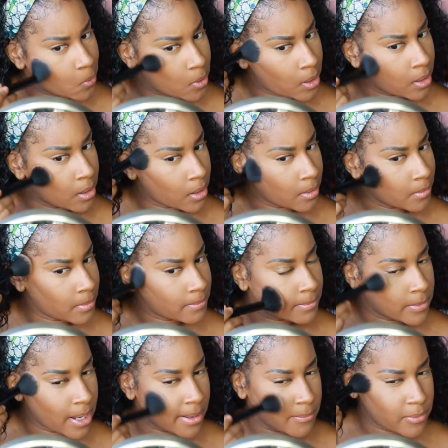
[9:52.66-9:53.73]

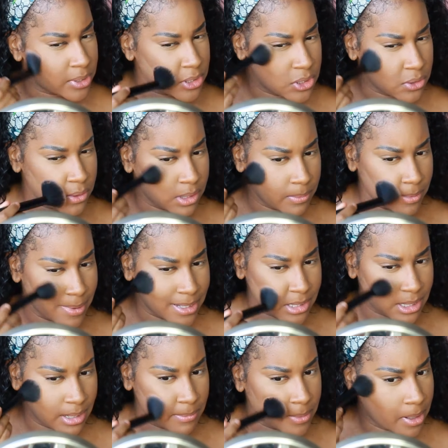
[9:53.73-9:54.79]
Not really showing up on my
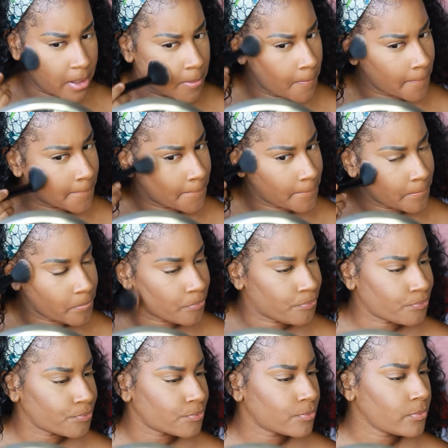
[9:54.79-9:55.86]
skin, but
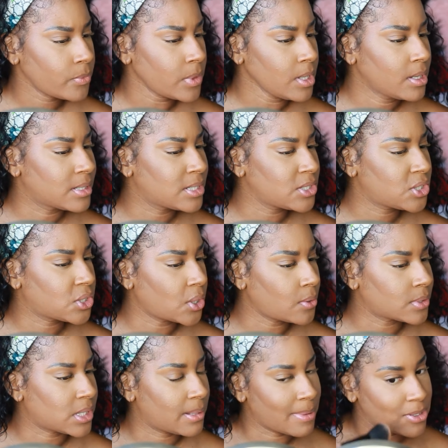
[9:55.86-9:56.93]
because this
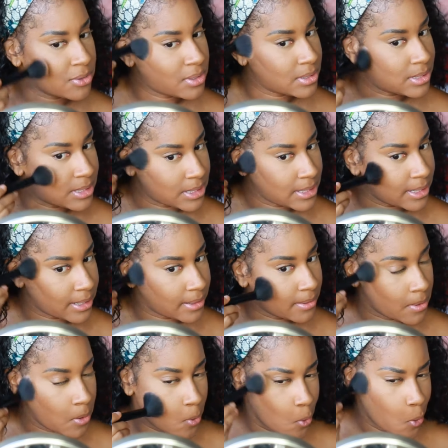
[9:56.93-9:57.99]
shows up, but you can see it
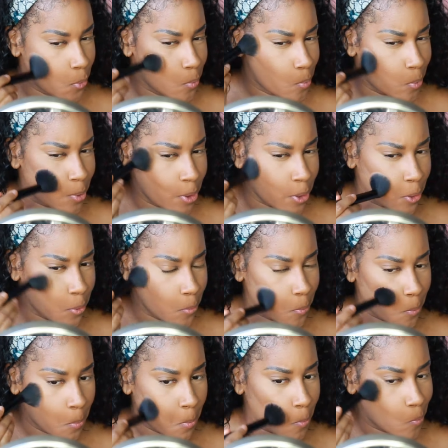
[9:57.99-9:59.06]
but
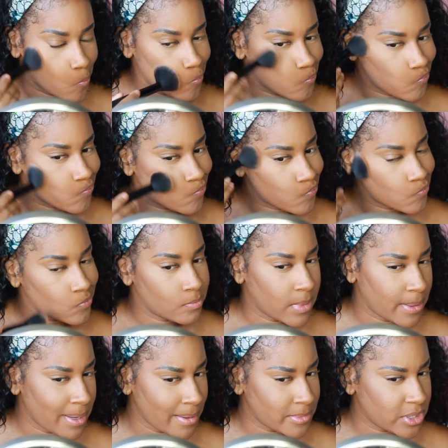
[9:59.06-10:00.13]

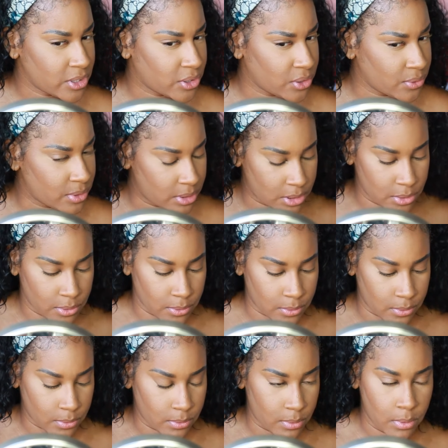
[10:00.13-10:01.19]
maybe I'm just used
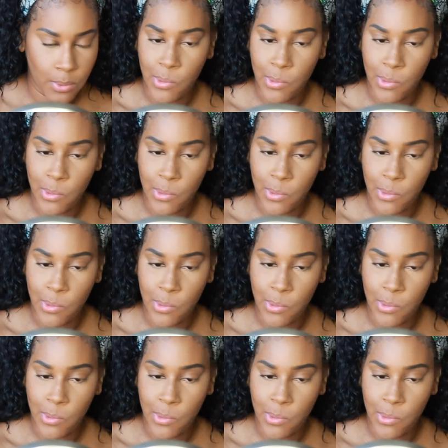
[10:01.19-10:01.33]
to,